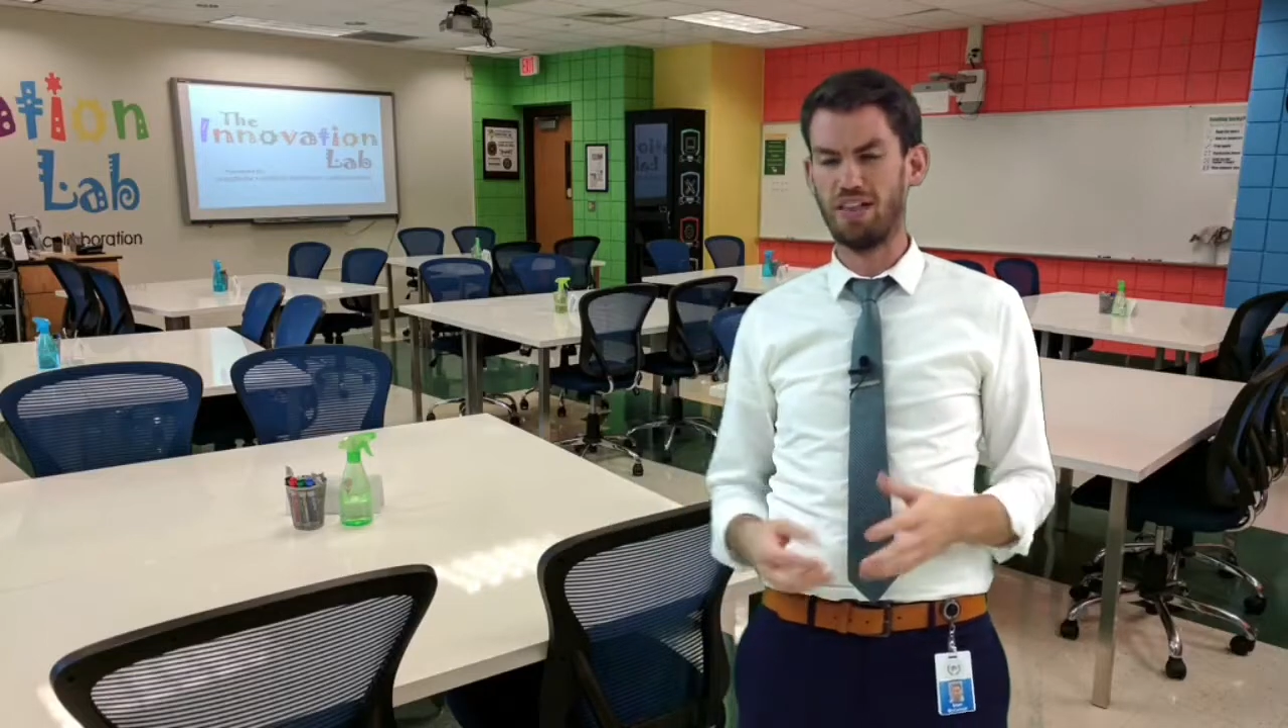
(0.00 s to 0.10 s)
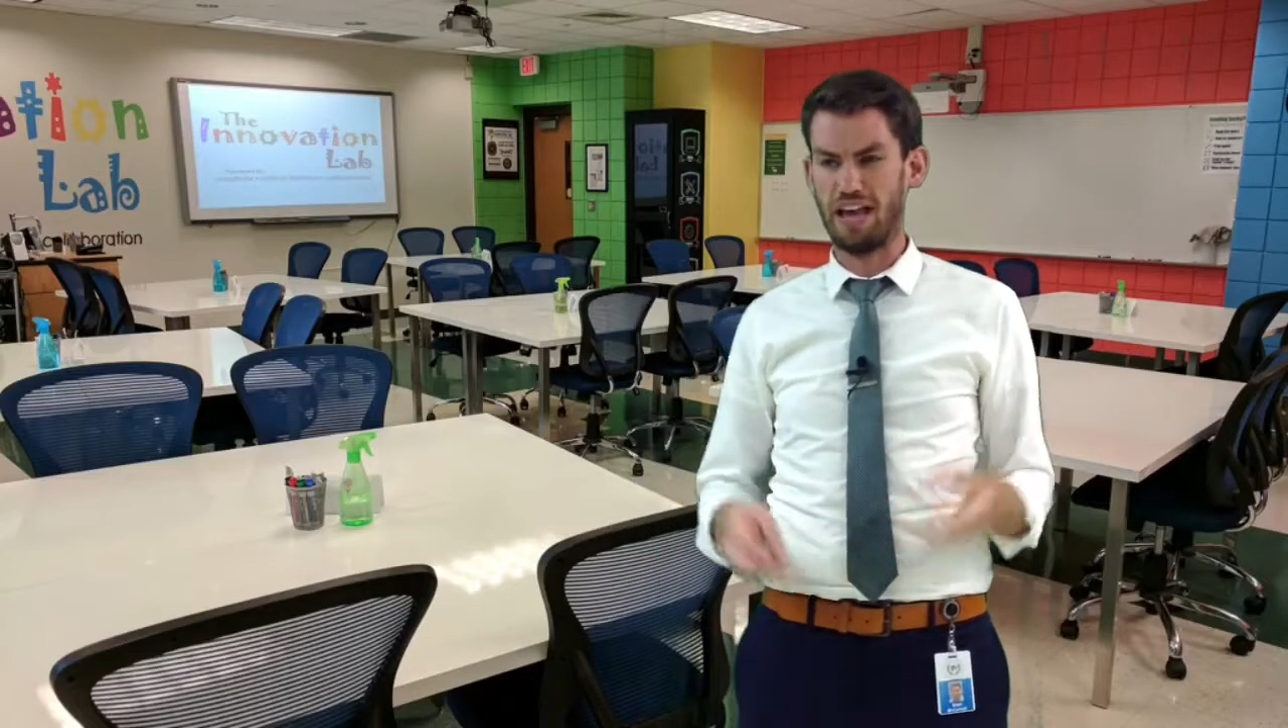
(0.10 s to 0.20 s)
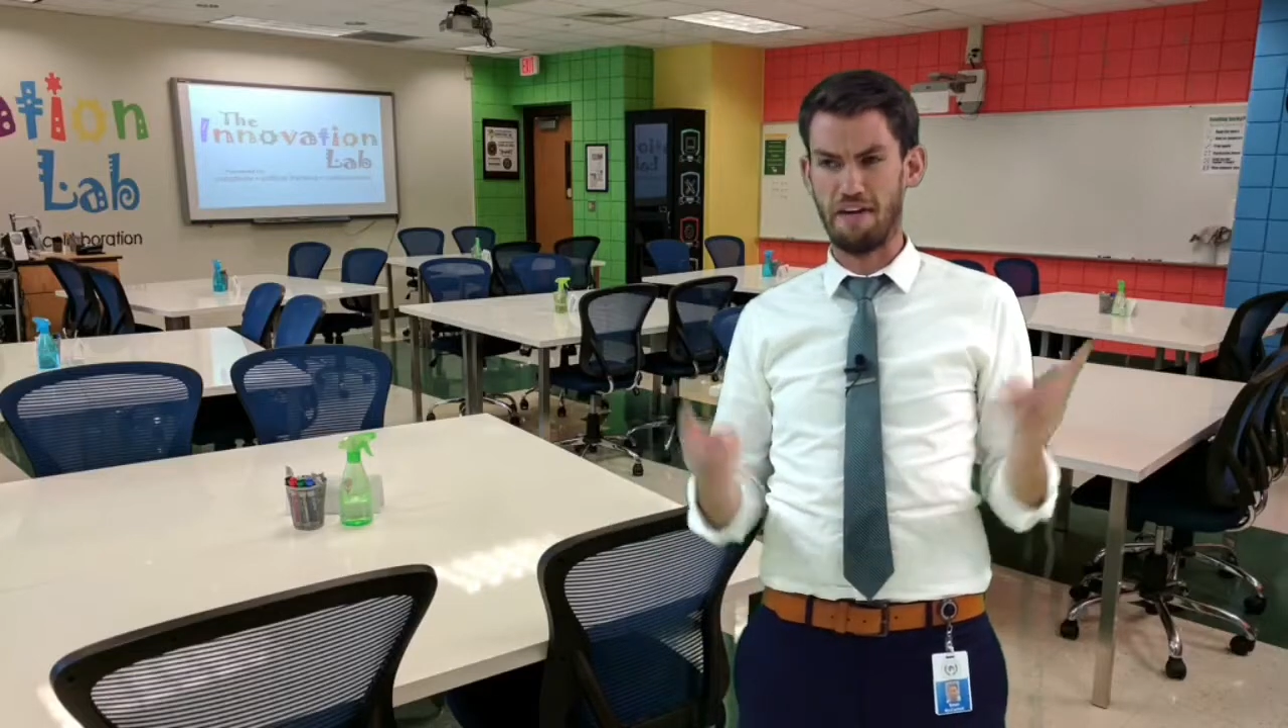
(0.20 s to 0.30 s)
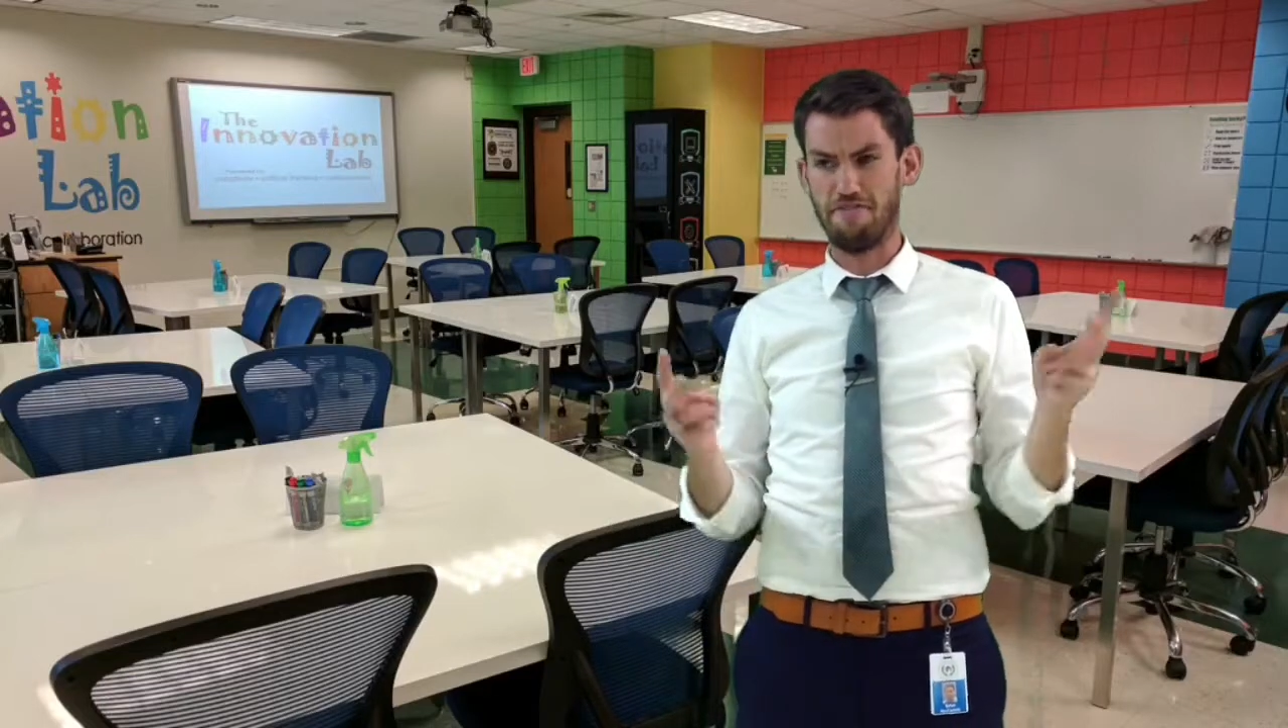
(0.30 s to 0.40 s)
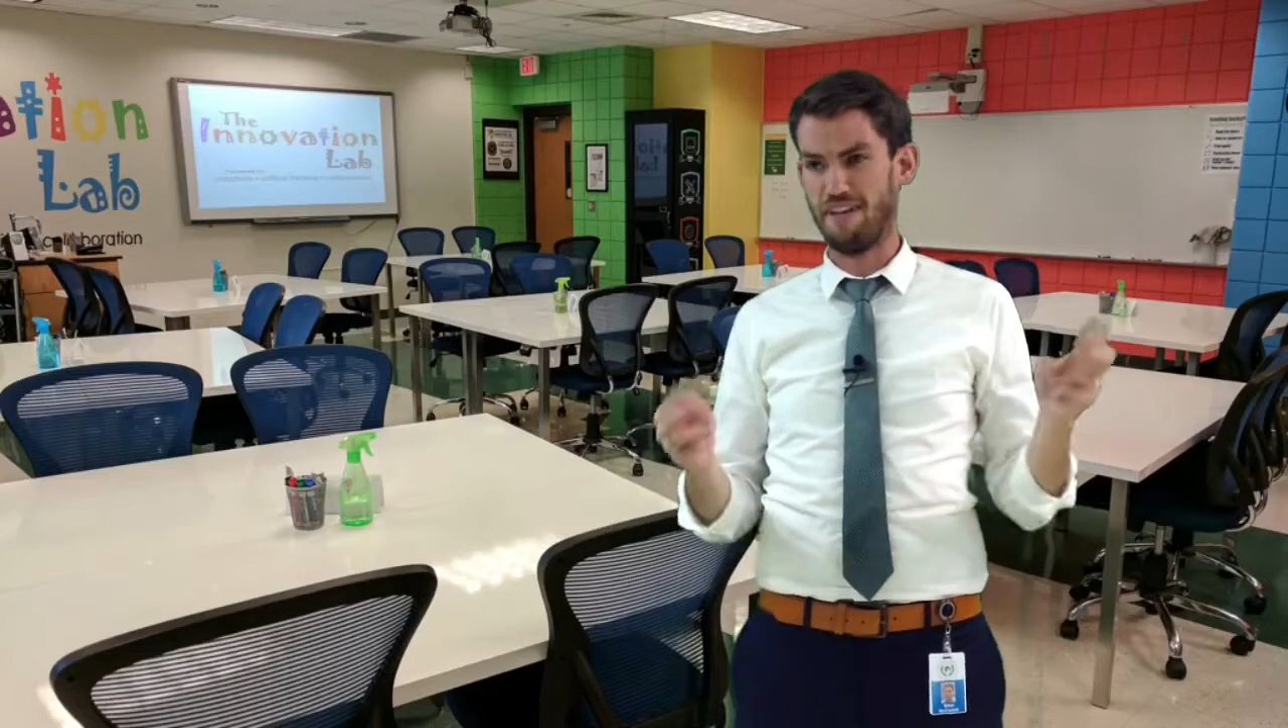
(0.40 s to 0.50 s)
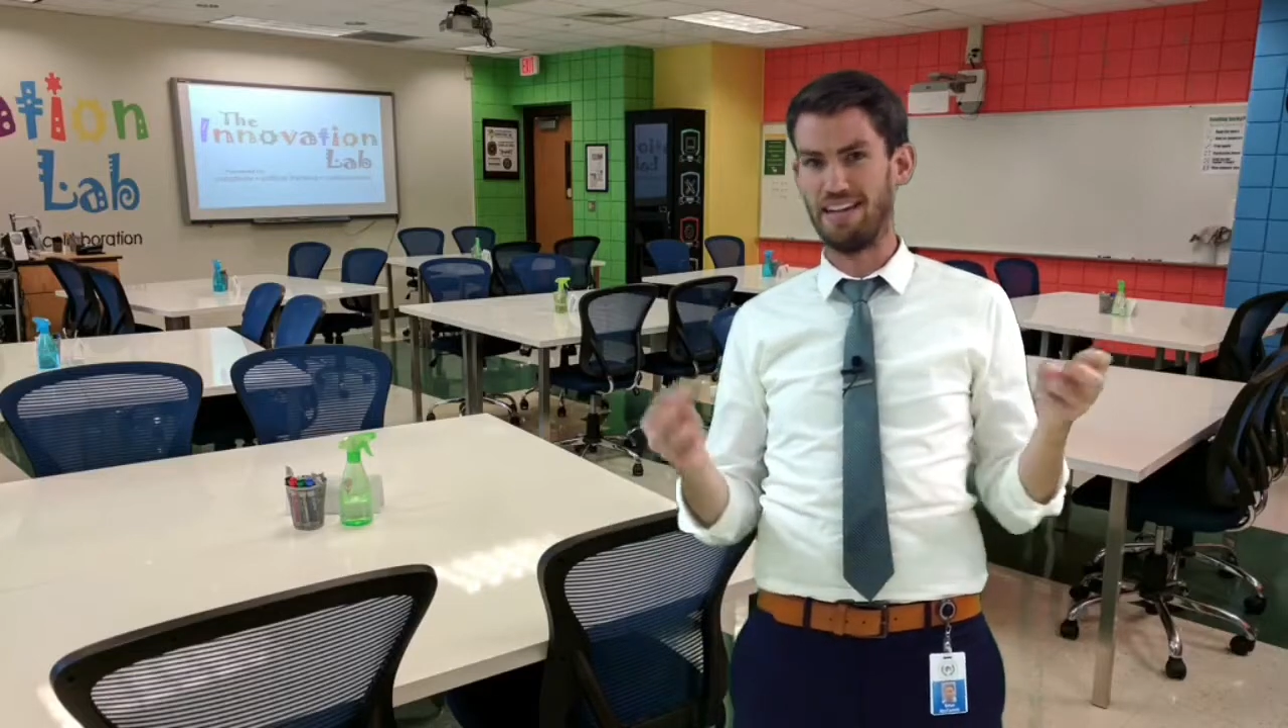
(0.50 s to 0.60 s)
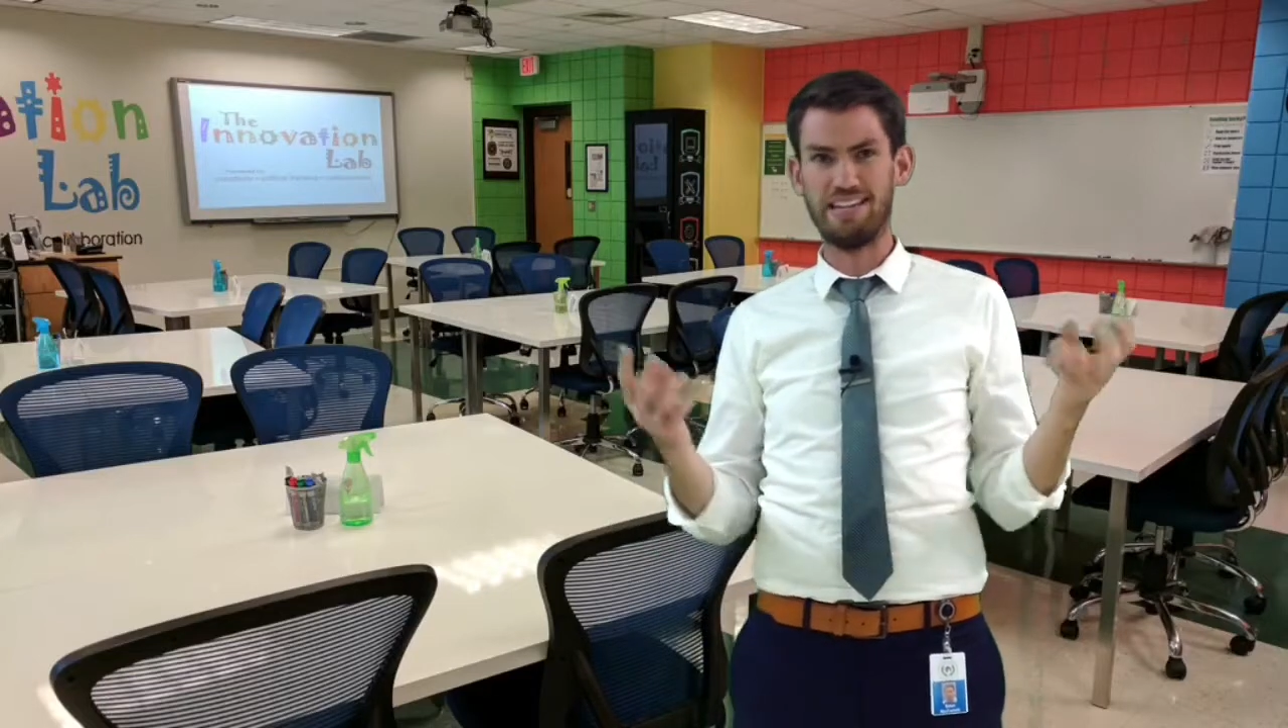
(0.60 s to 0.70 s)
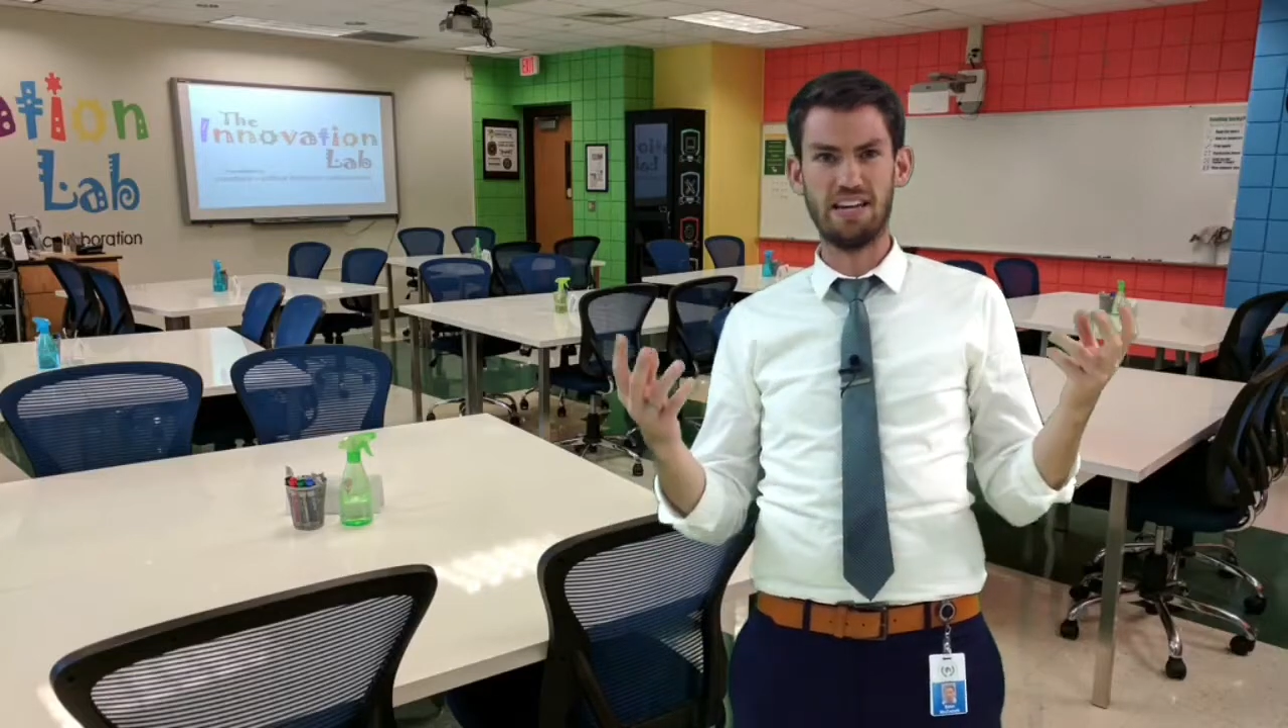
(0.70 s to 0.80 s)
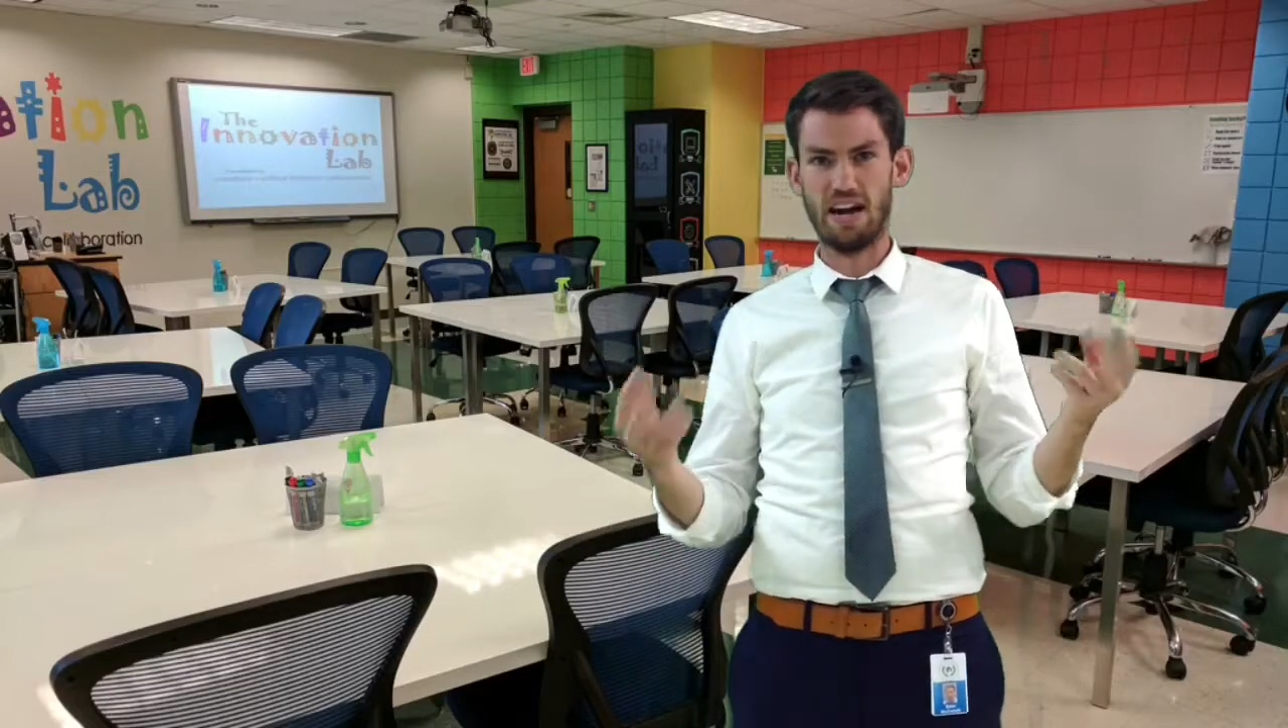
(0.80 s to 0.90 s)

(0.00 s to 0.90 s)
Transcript: like finding